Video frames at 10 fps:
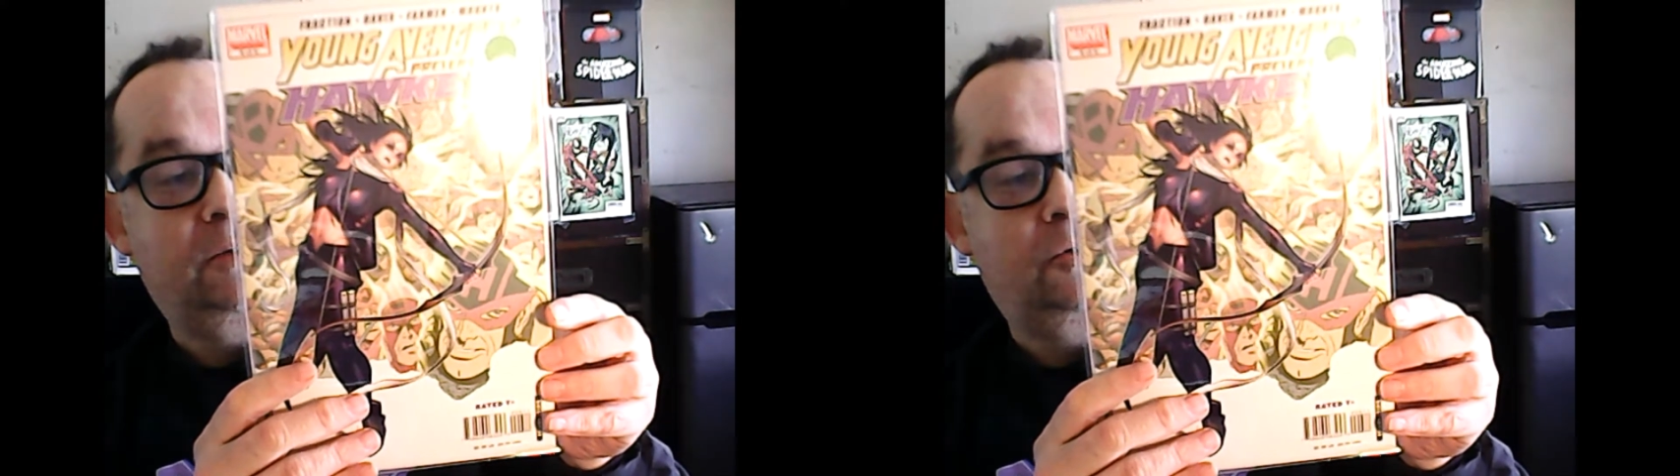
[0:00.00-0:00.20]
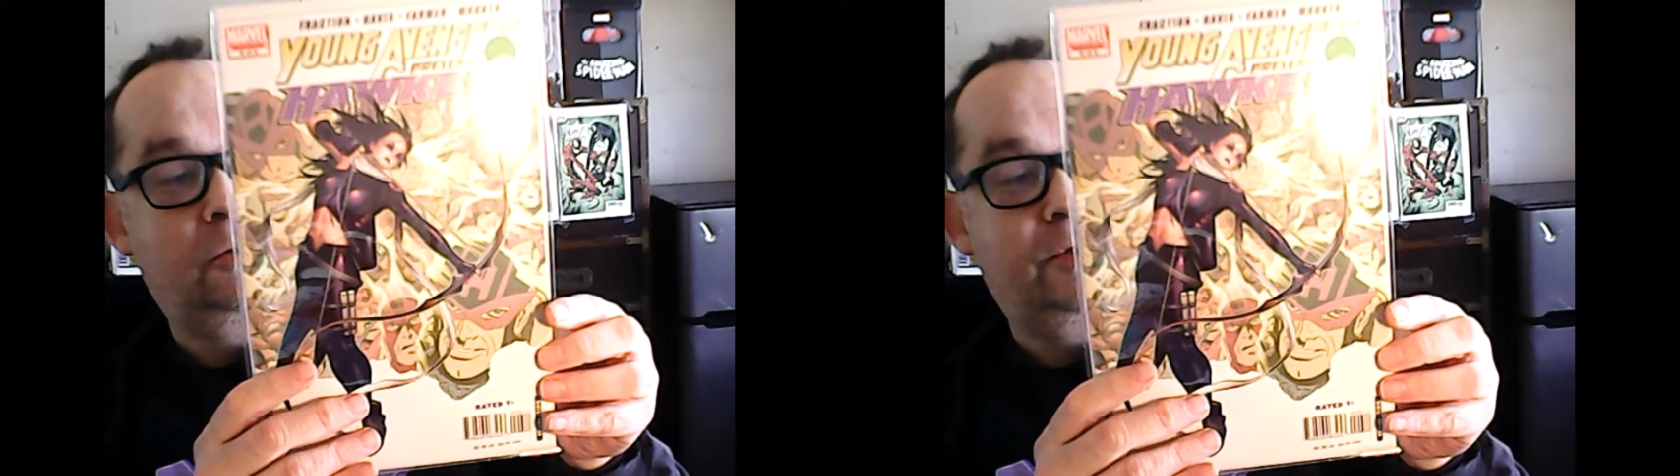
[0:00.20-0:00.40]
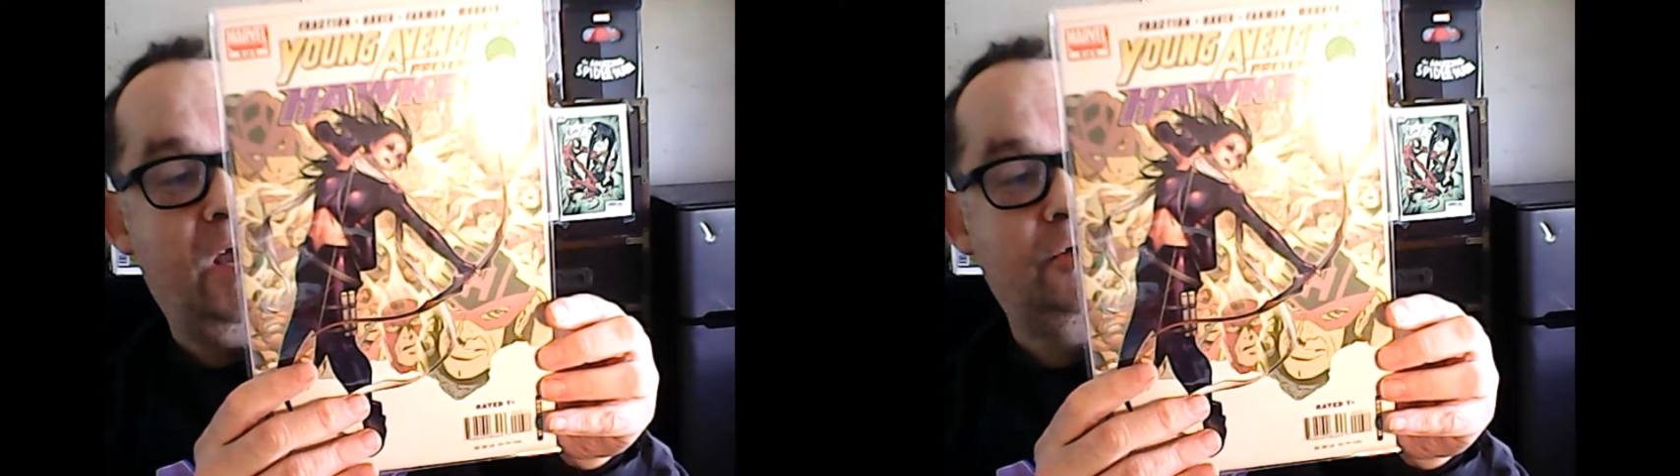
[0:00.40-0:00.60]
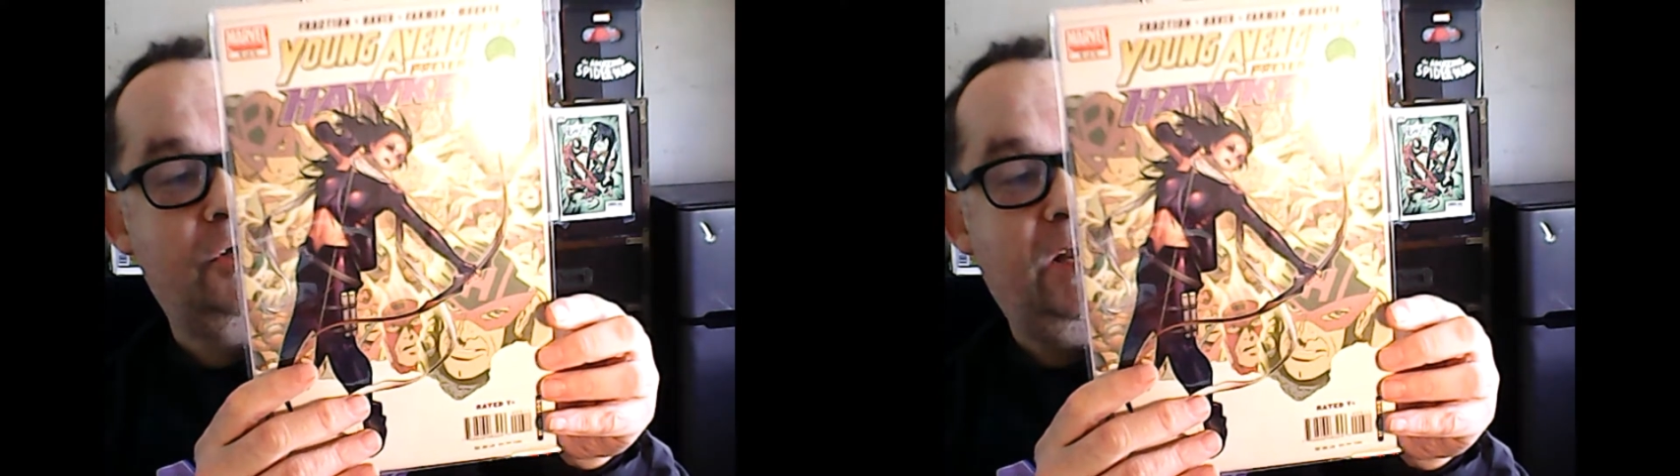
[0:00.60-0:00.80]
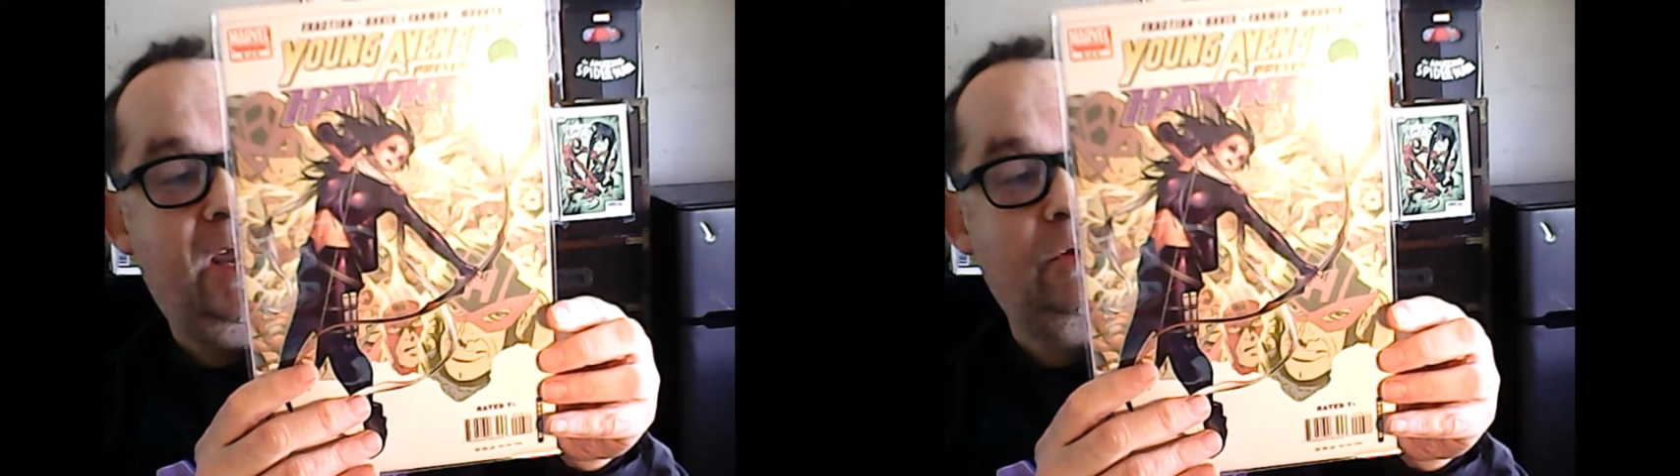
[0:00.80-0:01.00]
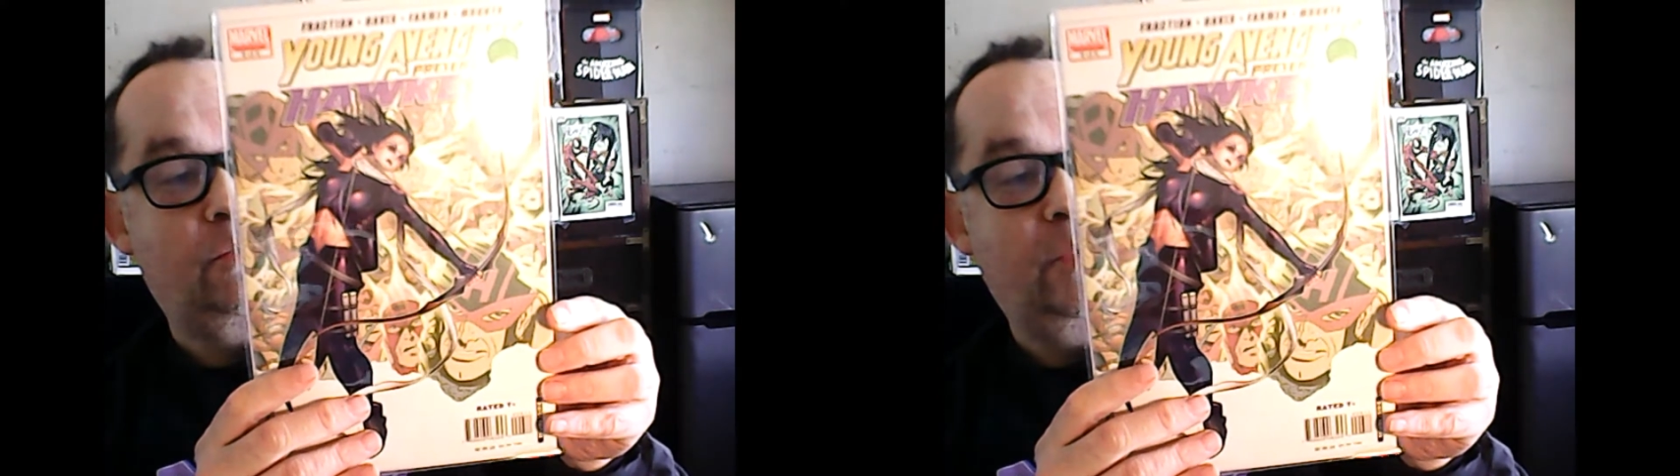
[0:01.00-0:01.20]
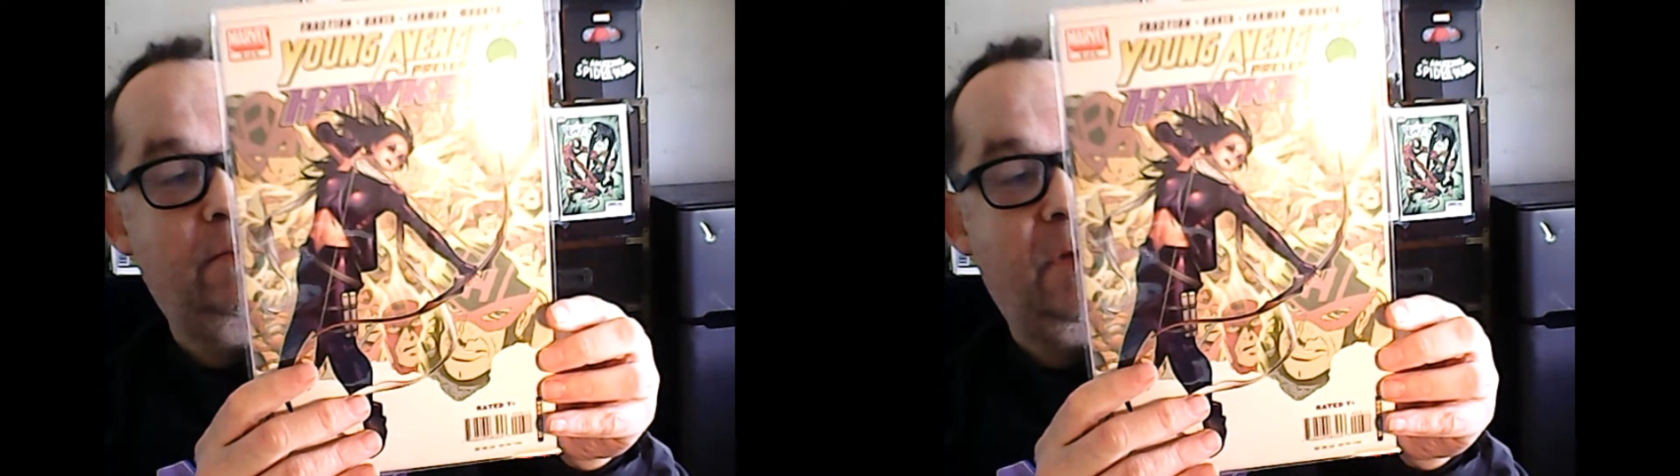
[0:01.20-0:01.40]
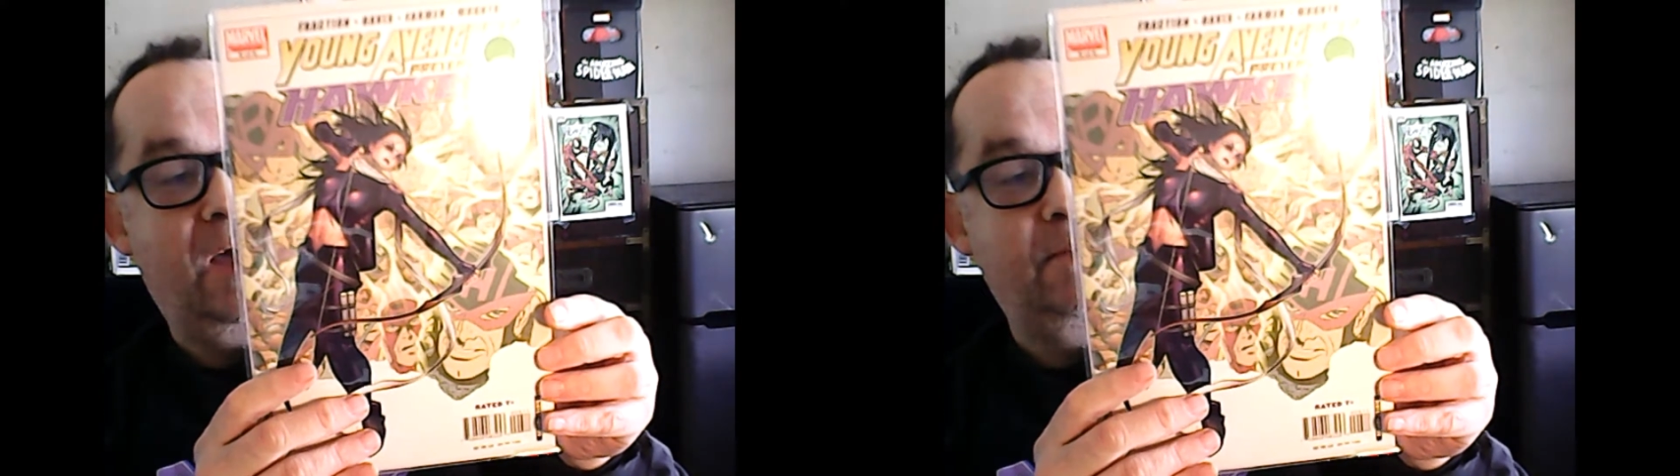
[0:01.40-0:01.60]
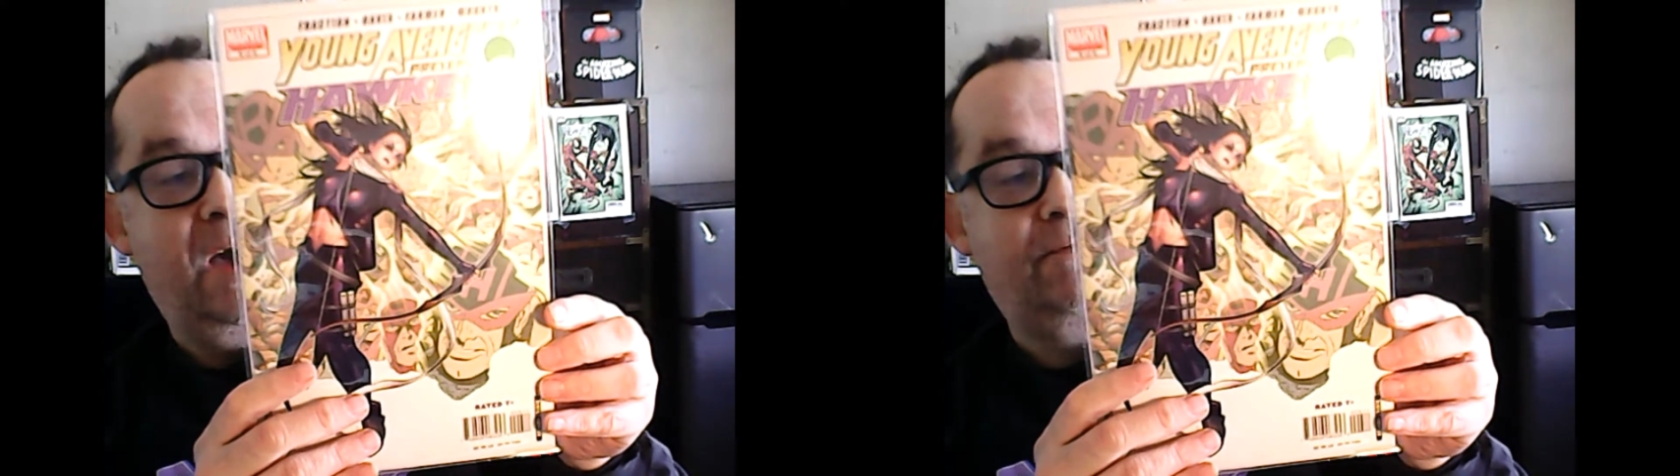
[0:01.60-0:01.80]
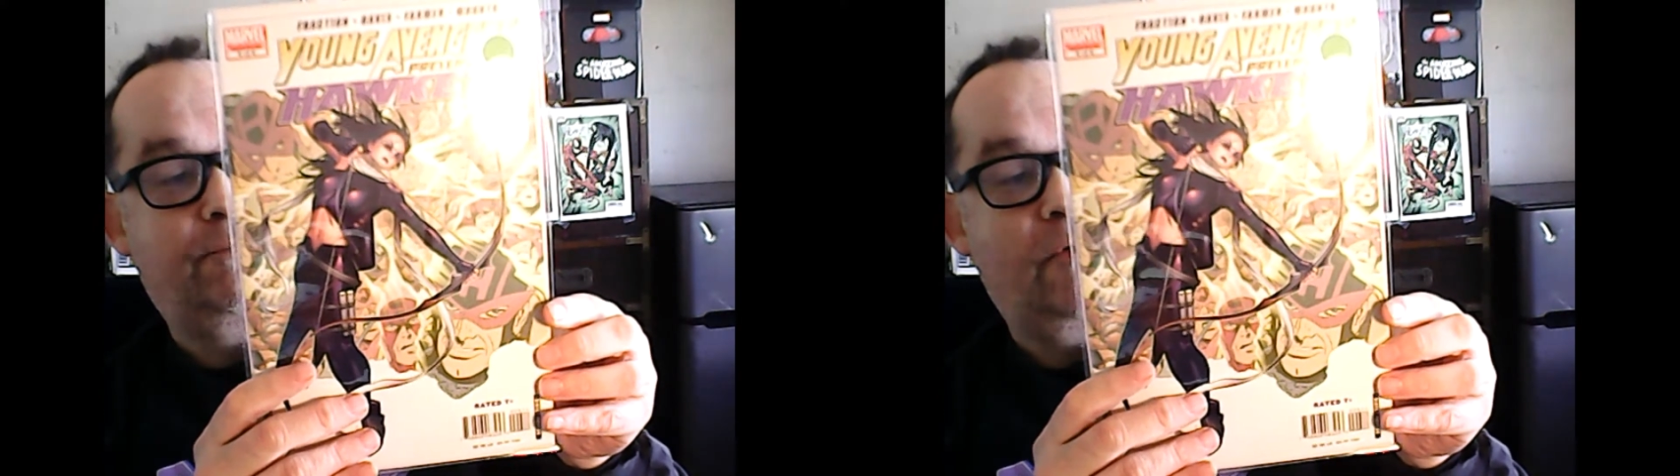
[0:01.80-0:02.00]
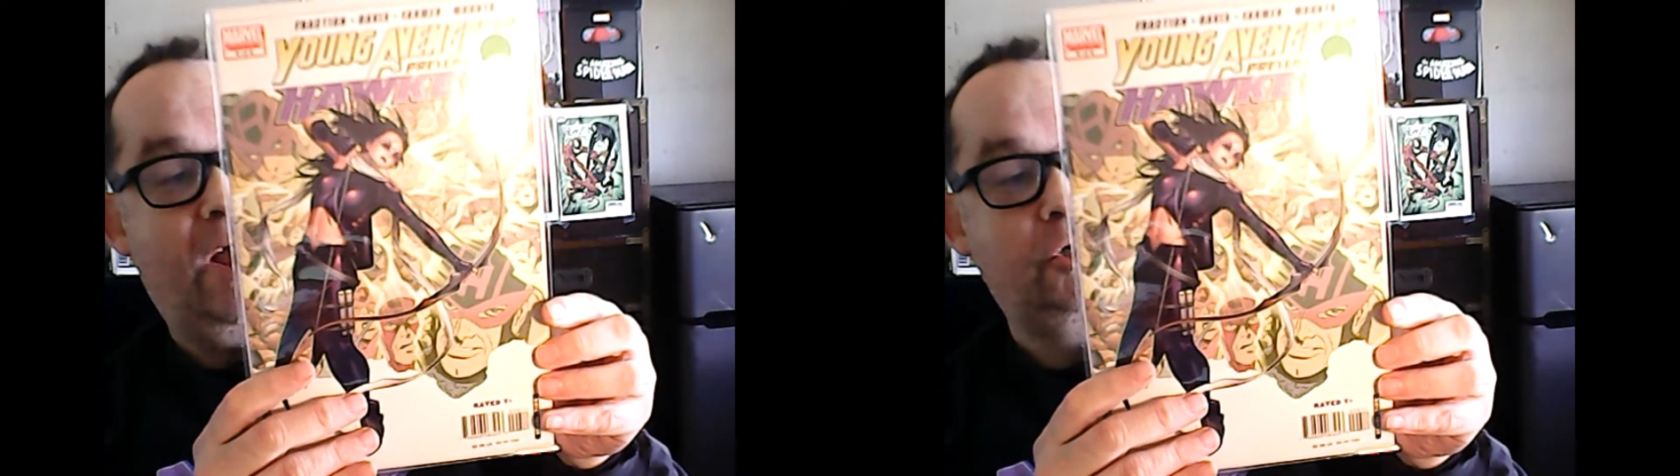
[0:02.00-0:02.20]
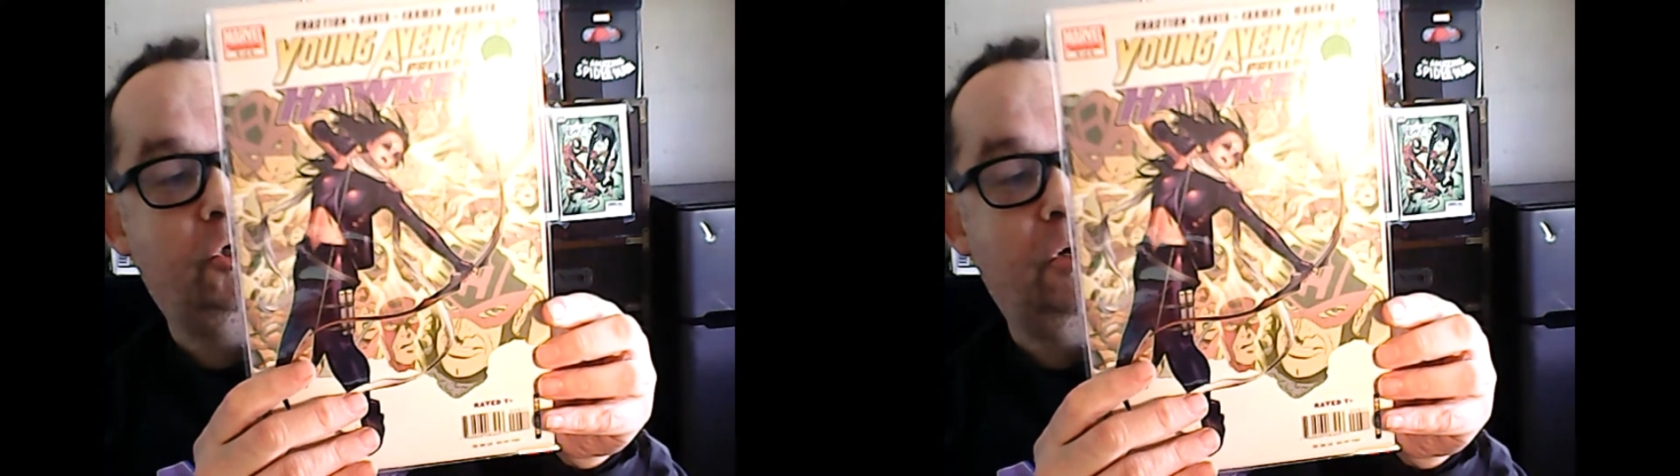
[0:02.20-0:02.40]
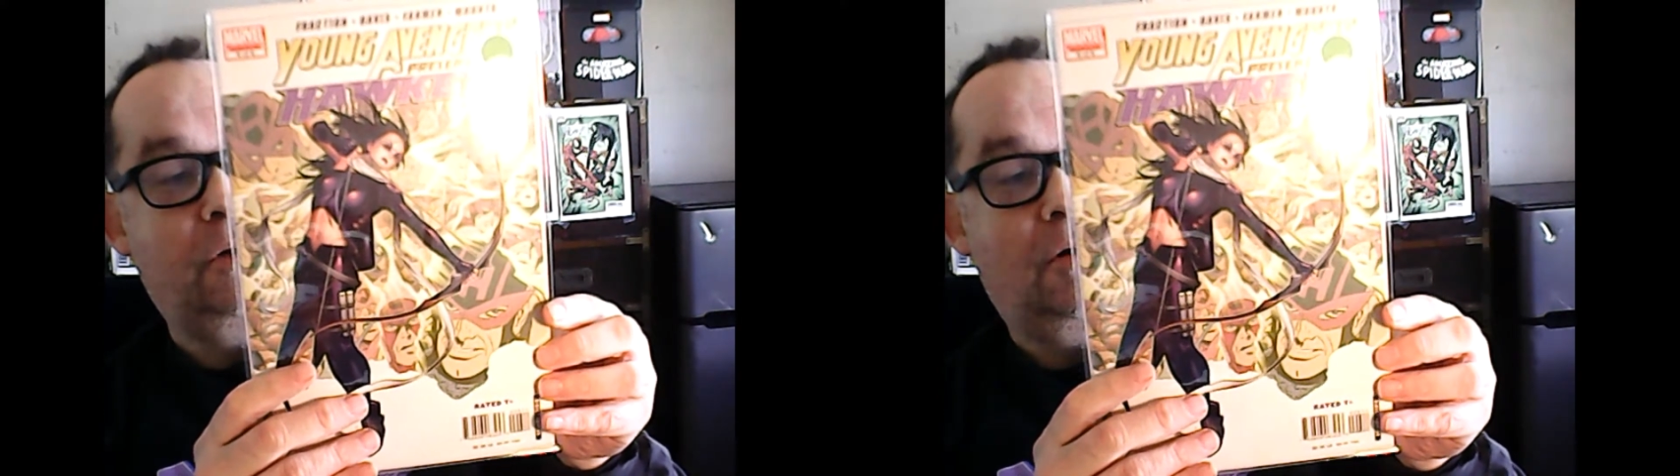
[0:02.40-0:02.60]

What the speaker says: 2008, written by Matt Fraction,